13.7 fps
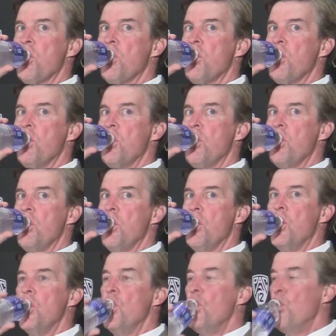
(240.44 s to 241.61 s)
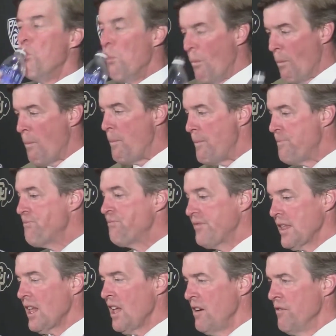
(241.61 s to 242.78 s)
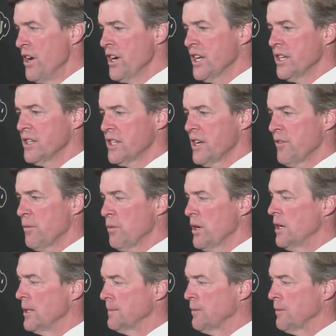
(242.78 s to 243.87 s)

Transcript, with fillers: see from him? Mm -hmm. Very good to see from Will,